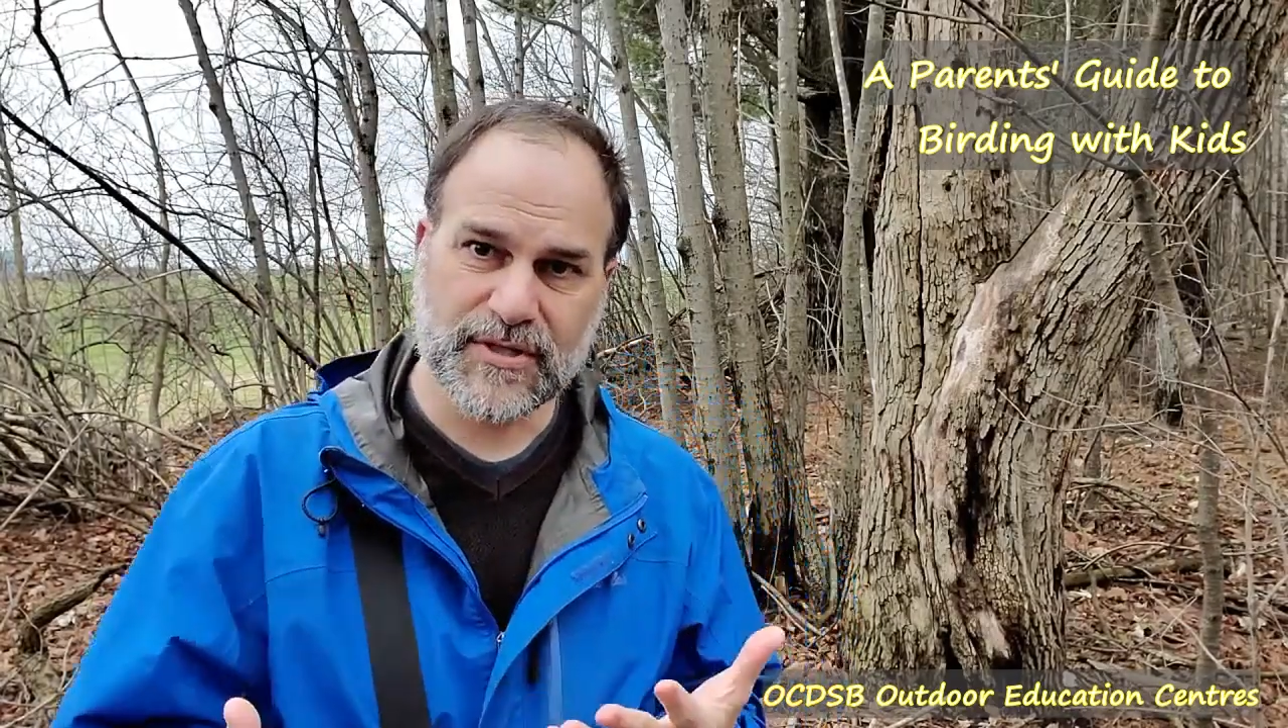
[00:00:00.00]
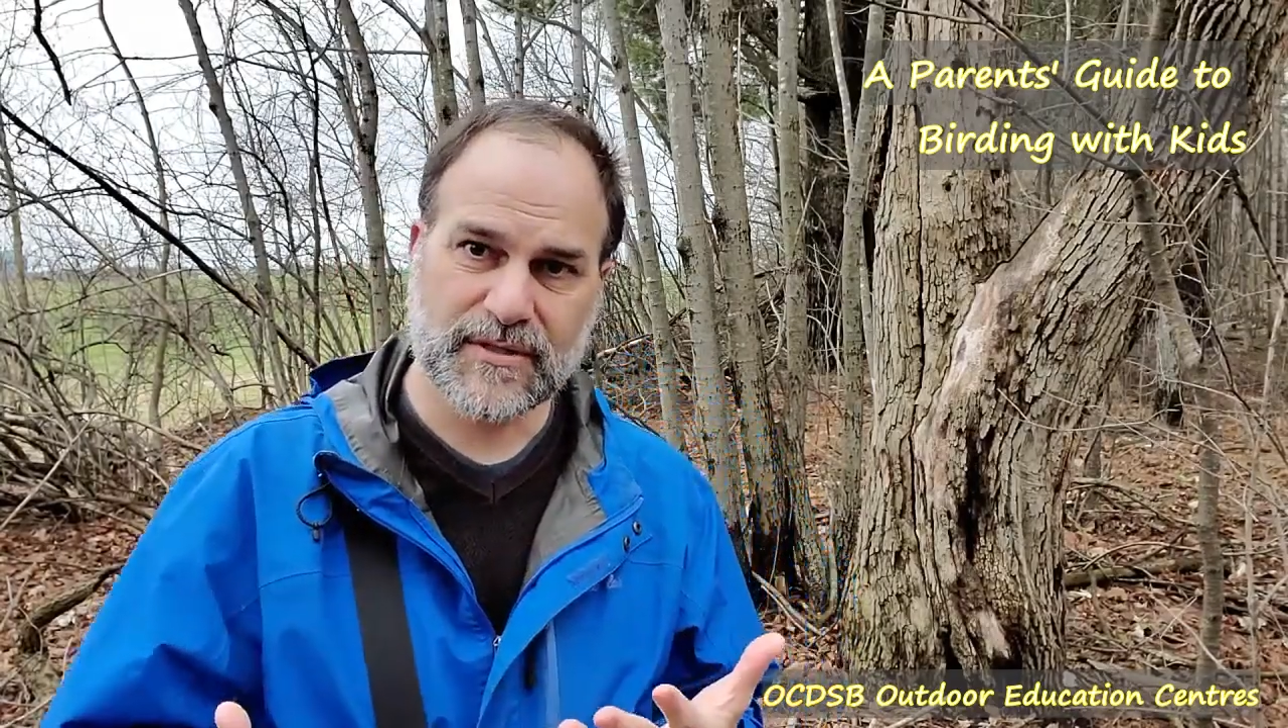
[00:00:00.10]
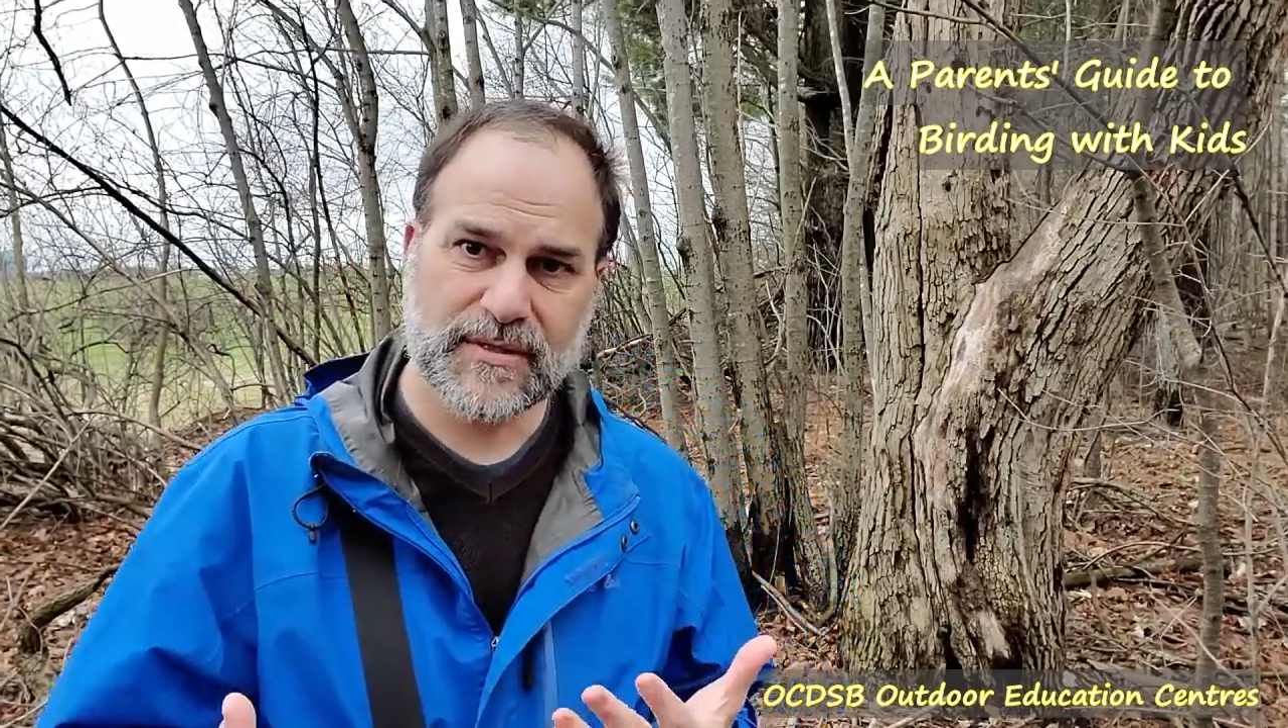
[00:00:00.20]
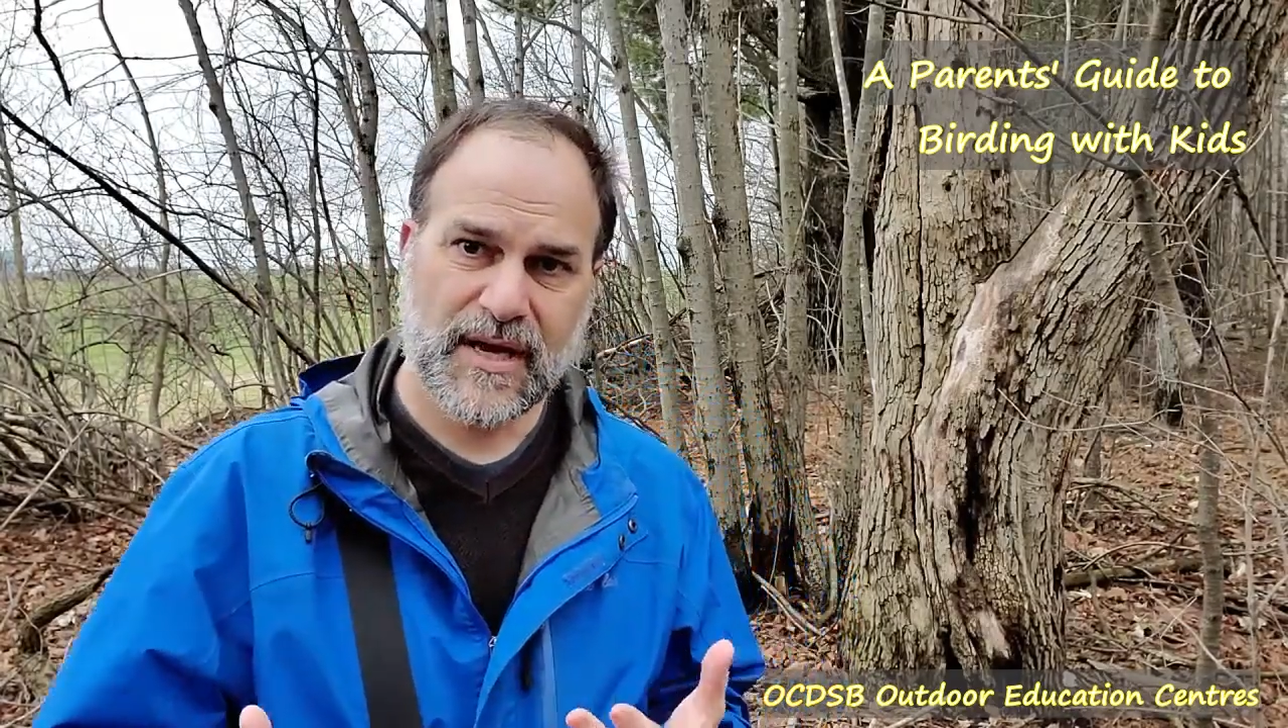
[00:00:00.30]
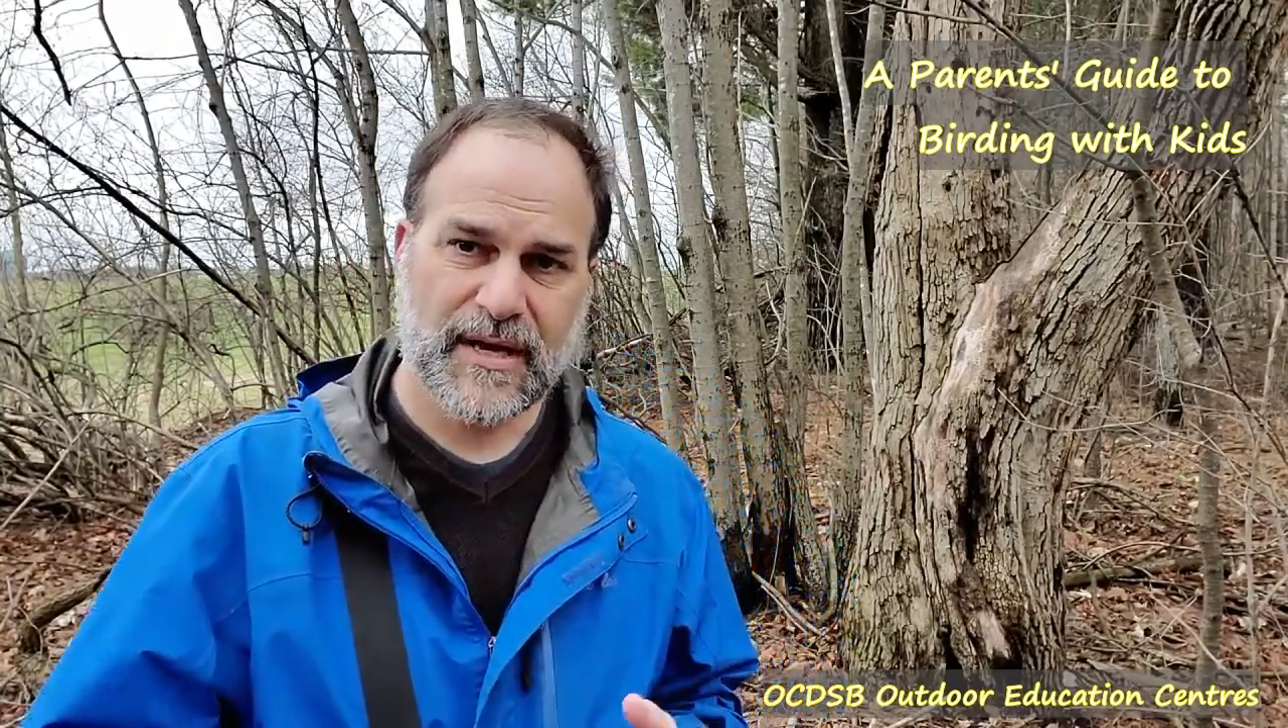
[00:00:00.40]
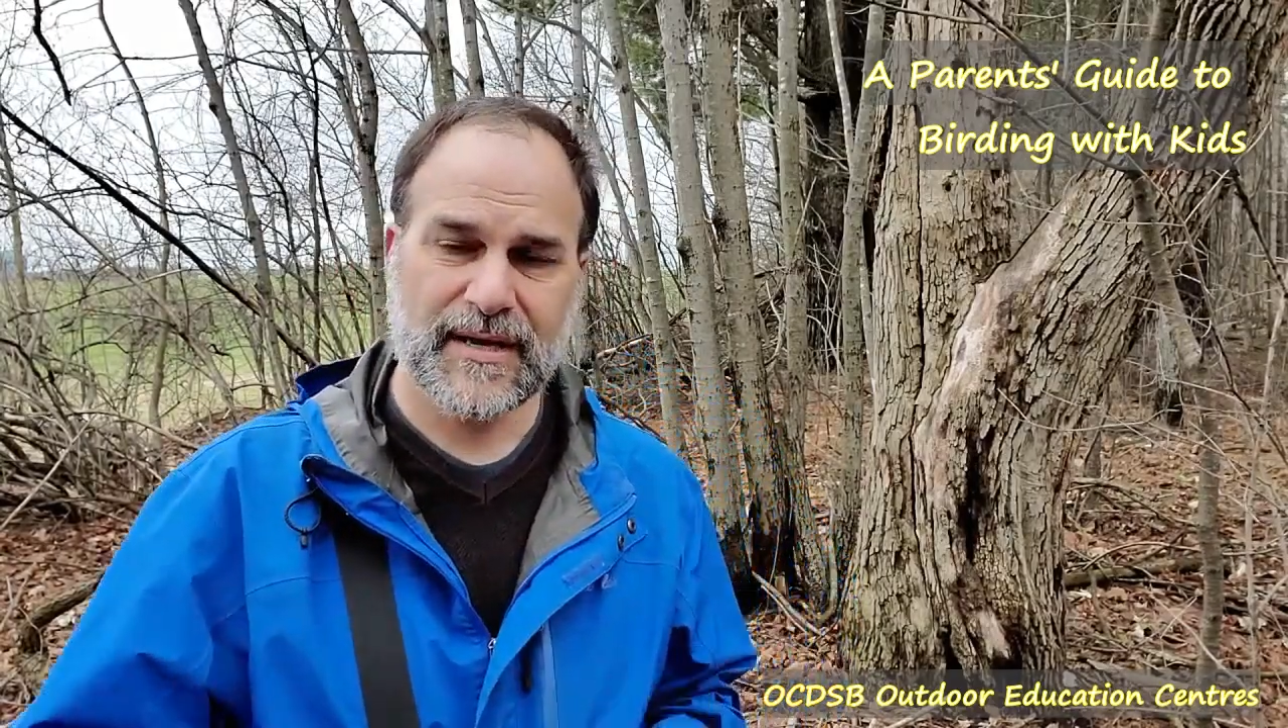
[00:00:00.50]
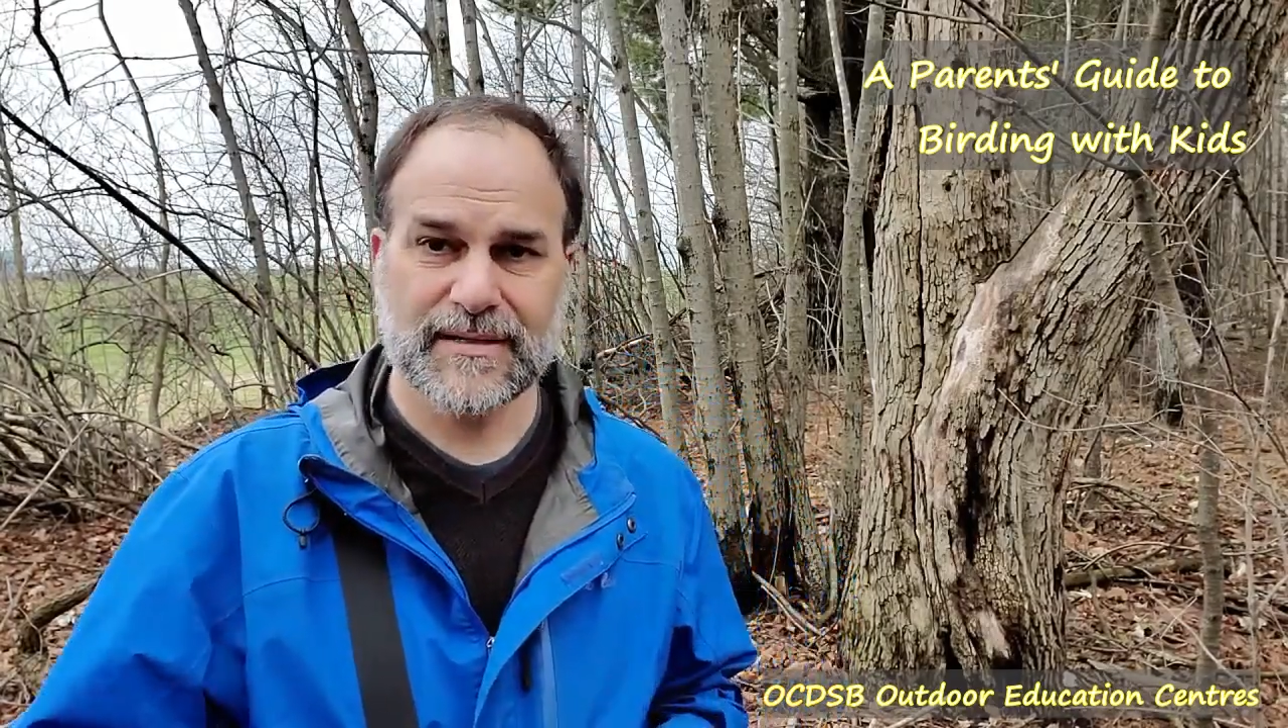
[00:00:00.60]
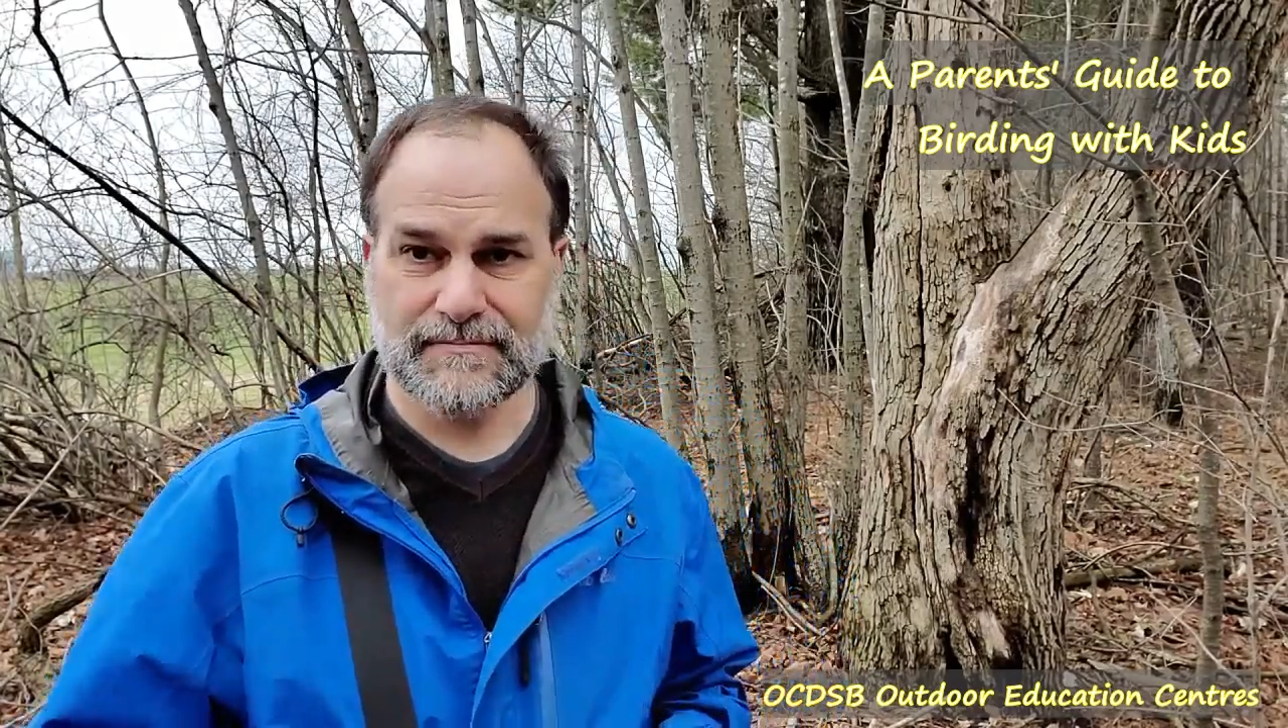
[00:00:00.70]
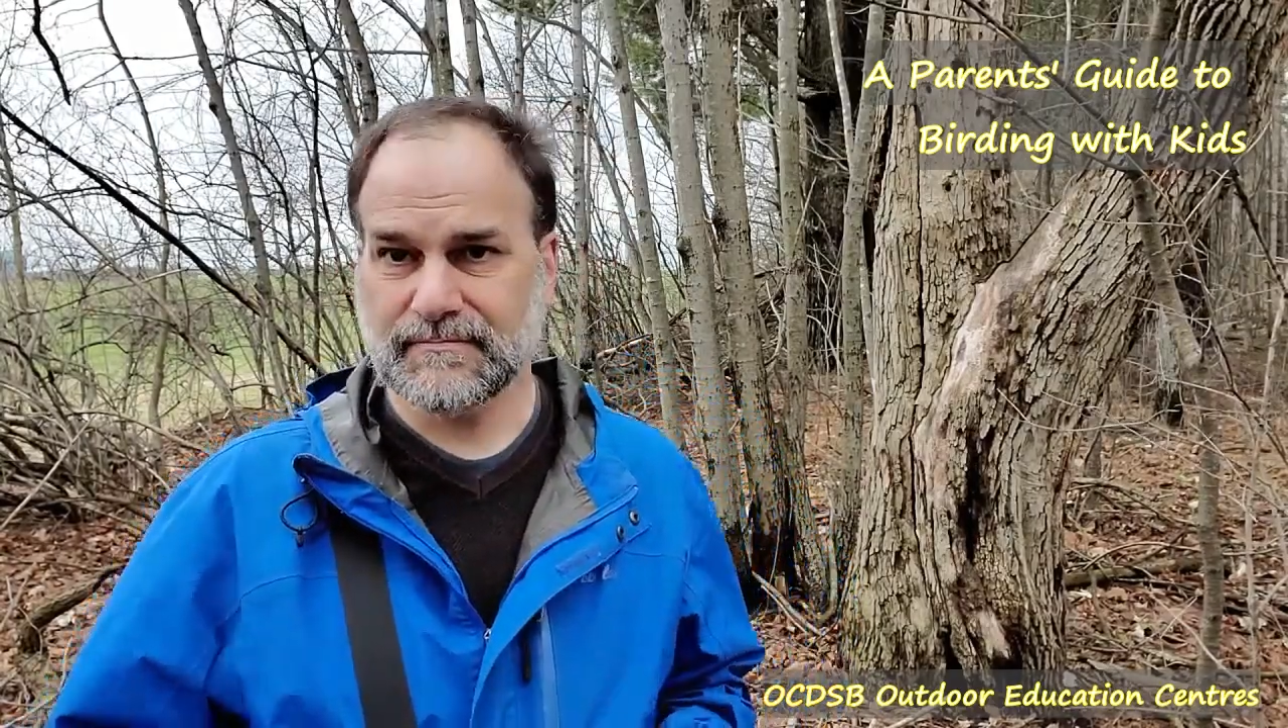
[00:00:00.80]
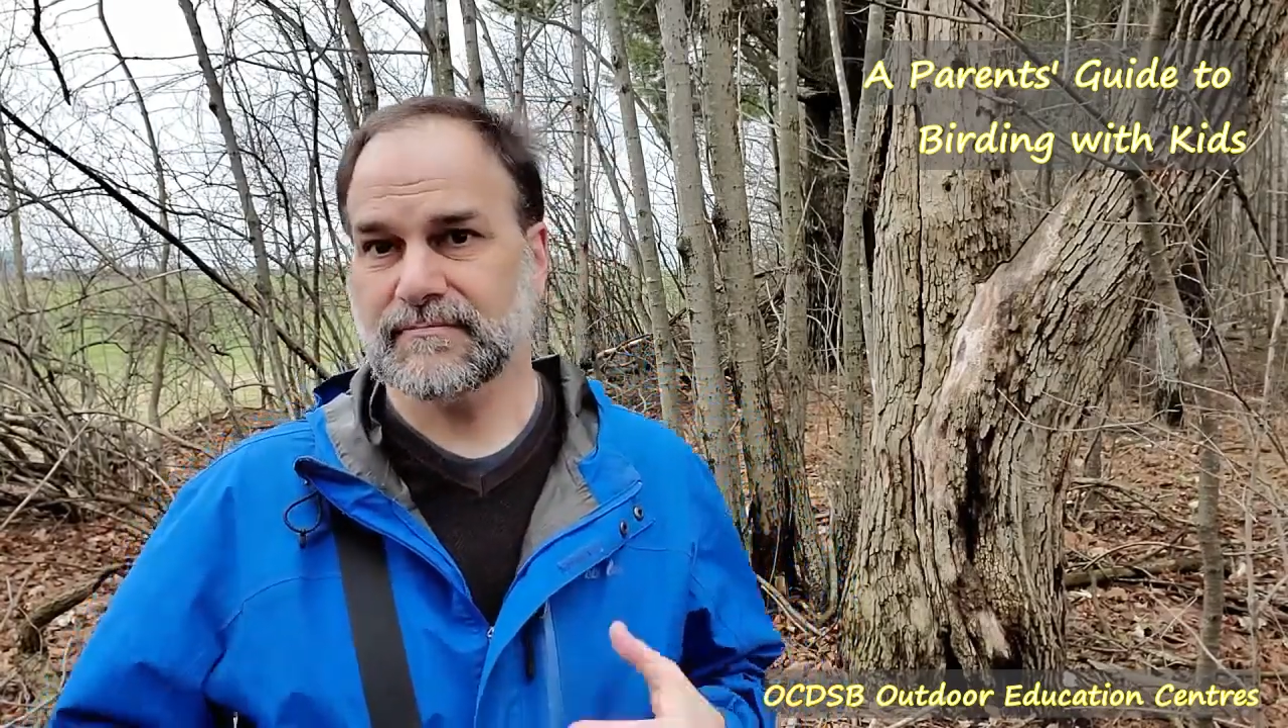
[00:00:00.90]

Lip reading: it, and